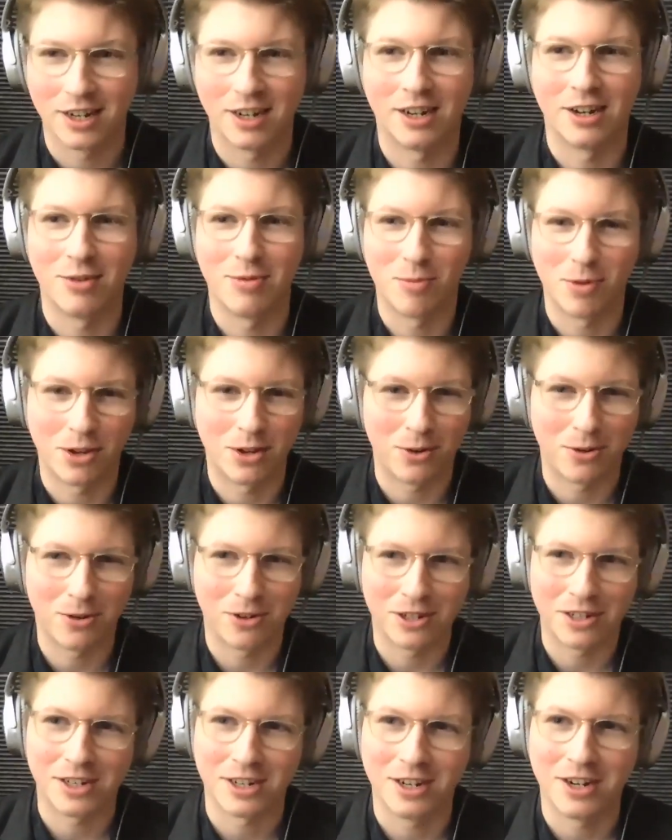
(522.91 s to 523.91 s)
I'd be
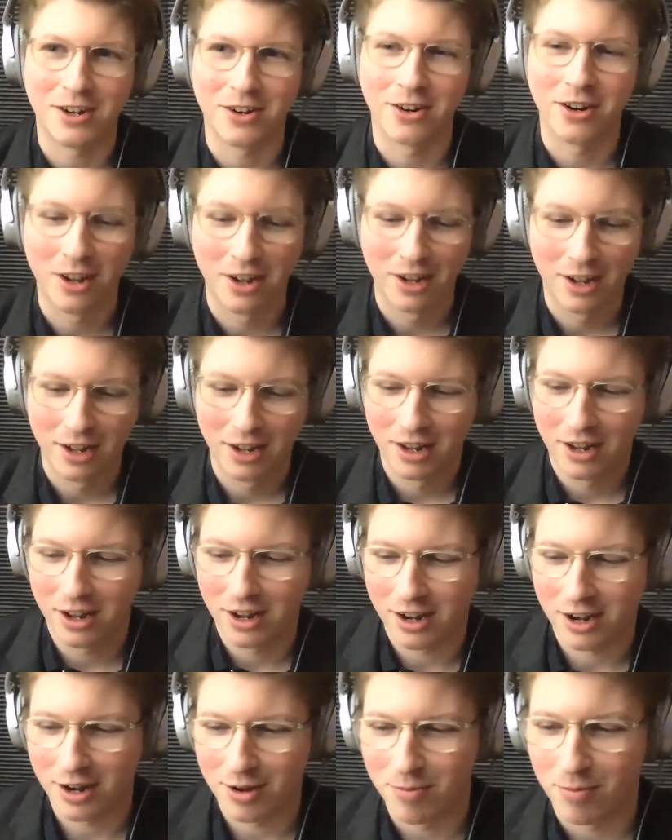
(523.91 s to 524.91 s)
curious to hear.
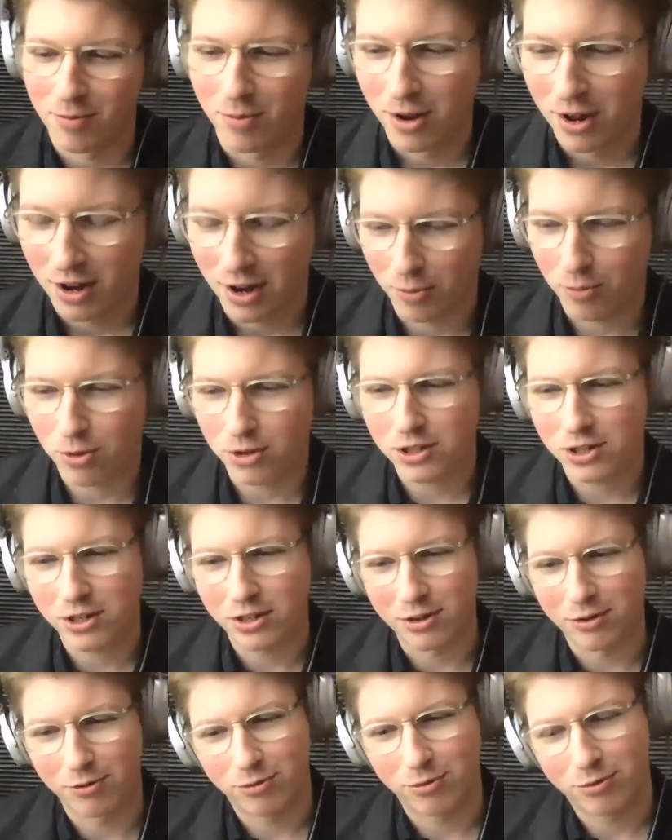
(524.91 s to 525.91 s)
Like what sort
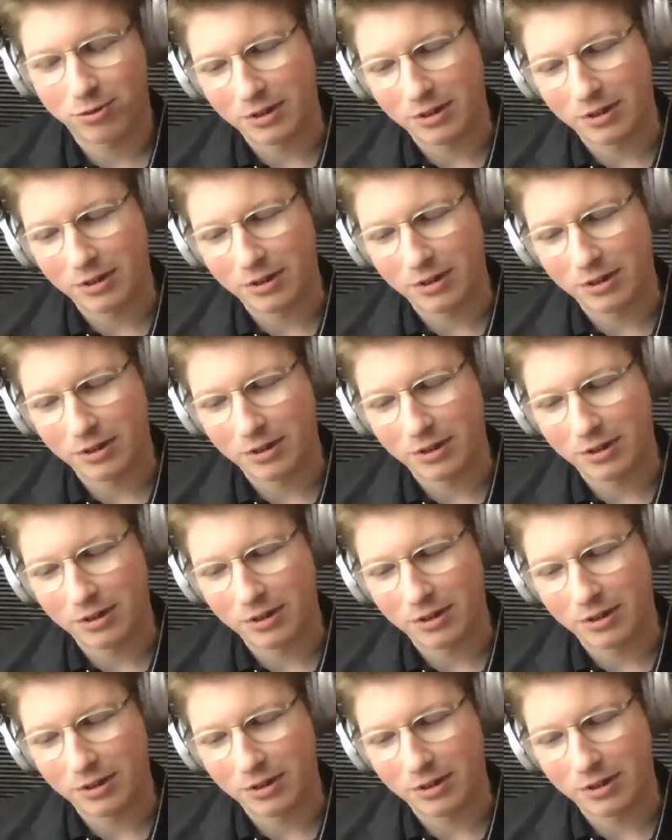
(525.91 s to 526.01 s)
of,